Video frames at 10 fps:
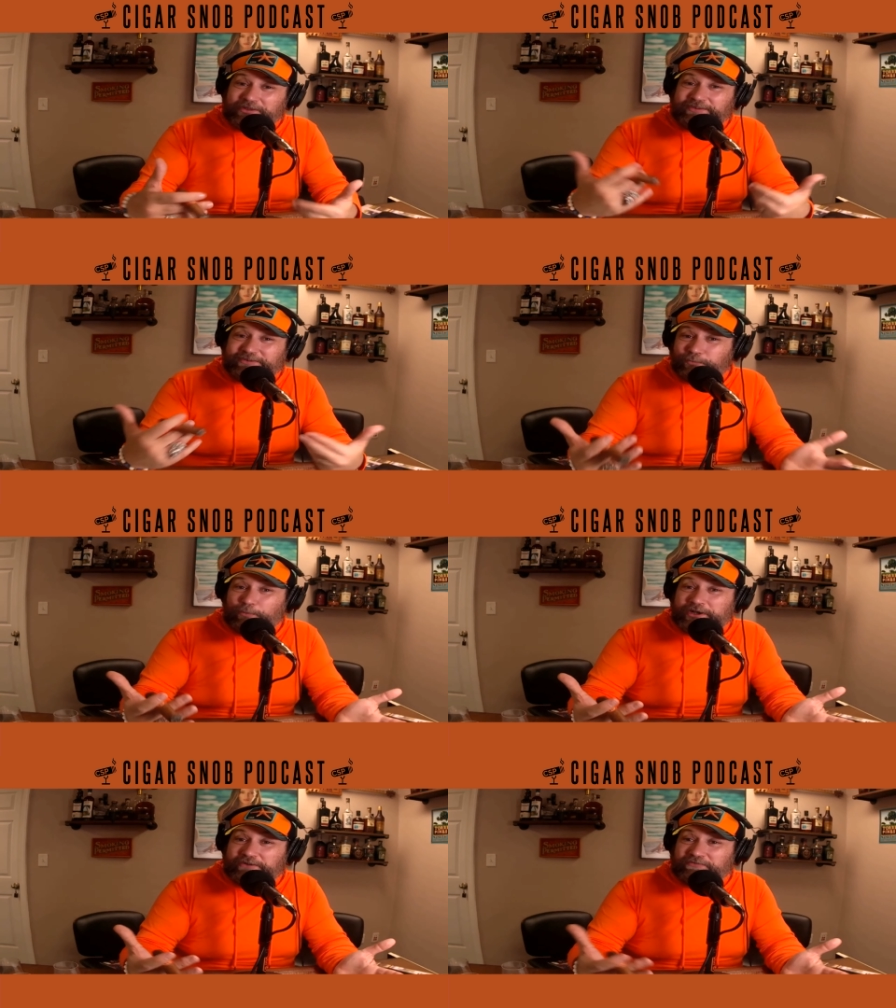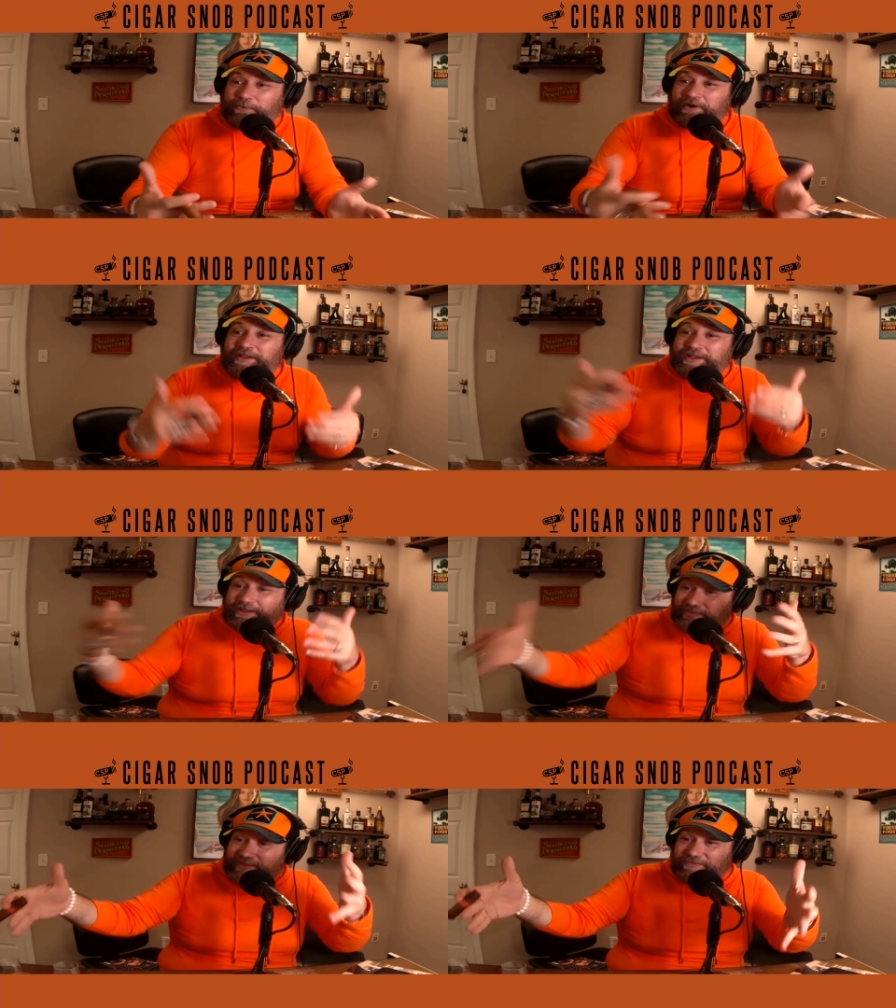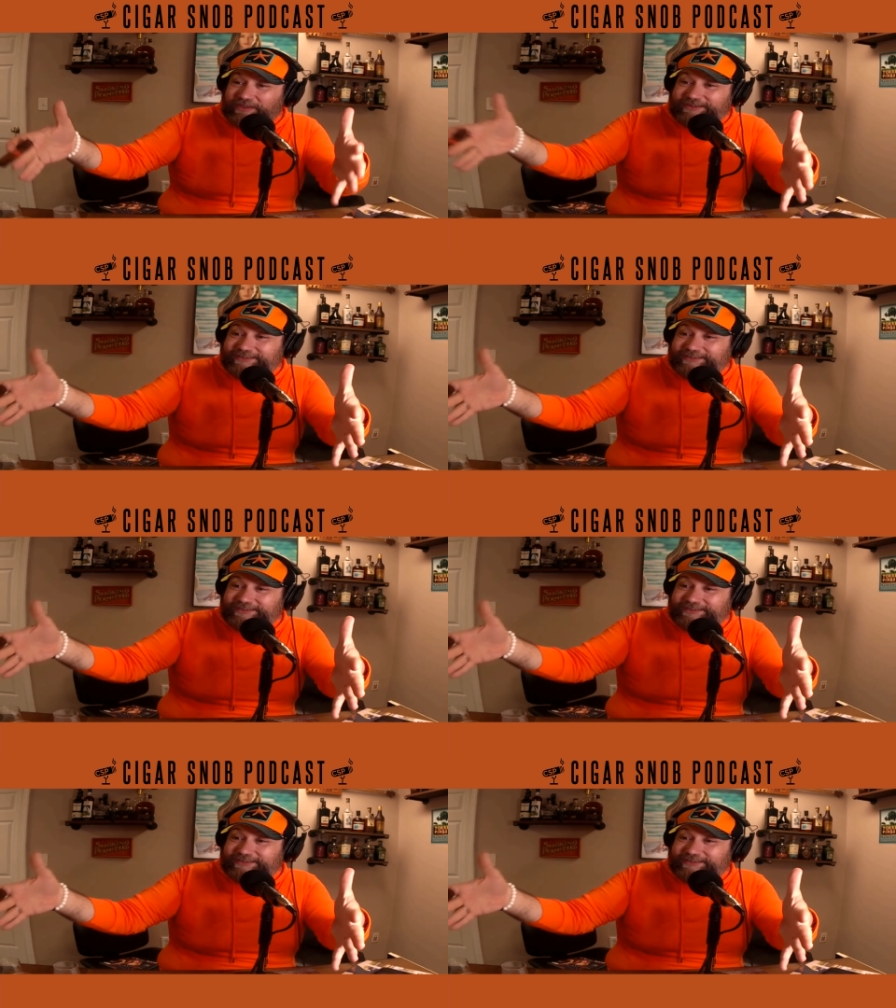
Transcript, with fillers: this is what we're here for. This has the, been the, a